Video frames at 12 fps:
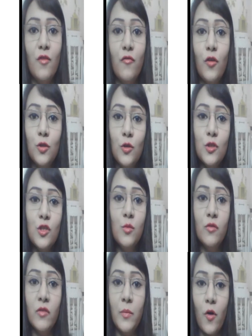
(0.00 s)
For those who
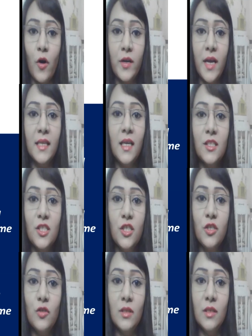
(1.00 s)
move abroad and
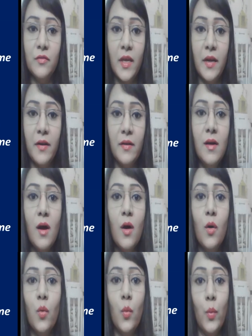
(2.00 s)
continue to live there,
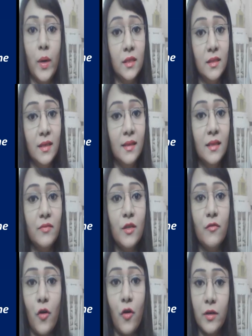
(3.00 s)
whether they live in
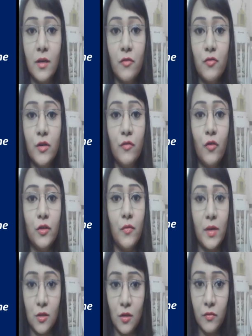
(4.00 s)
a foreign country for the
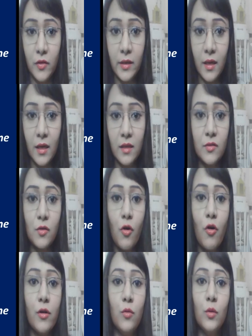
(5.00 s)
rest of their lives
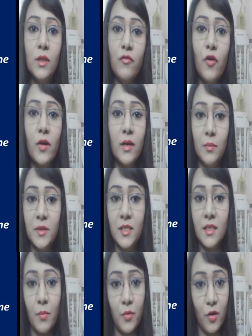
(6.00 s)
or only for a limited
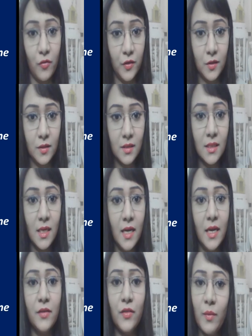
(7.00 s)
number of years,
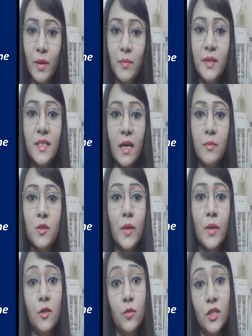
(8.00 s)
there may be times
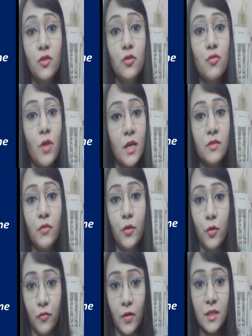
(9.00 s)
when you need to transfer
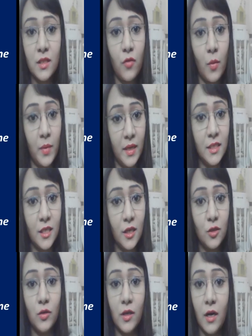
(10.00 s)
your funds from India
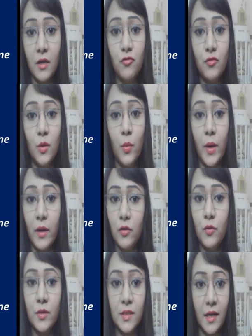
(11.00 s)
to the country where
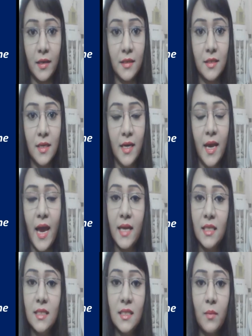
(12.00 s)
you reside.
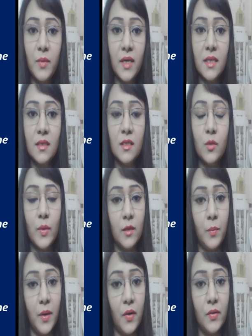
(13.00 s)
And in some cases where the
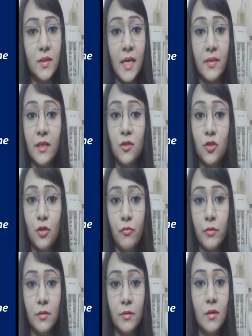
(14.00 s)
parents and their
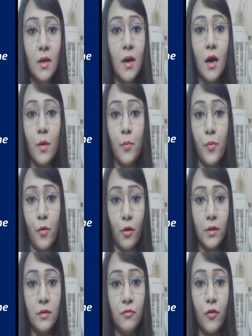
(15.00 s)
children
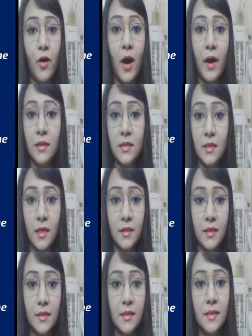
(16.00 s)
abroad for higher
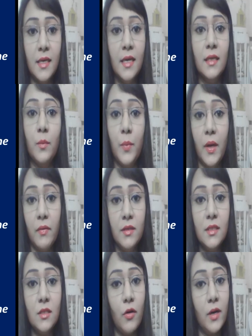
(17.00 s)
studies, the
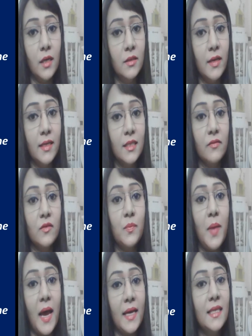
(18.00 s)
parents or other relatives
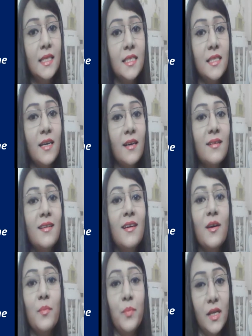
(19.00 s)
back in India,
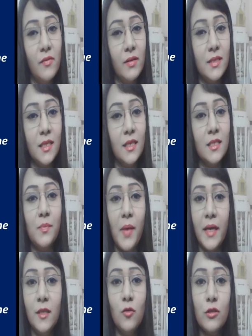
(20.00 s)
being residents,
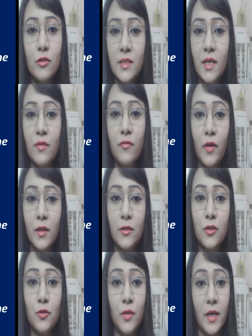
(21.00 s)
might also send
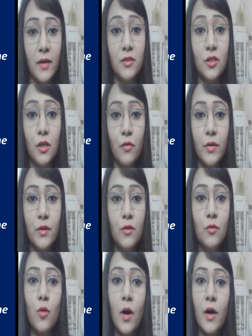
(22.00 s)
funds to their children
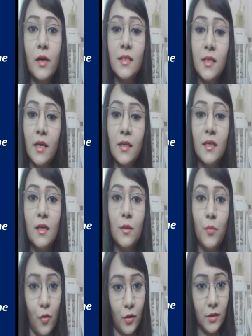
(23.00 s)
who are studying
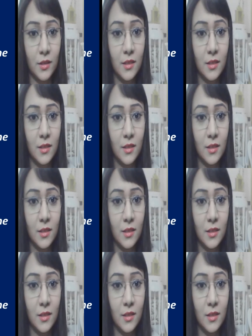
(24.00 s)
abroad.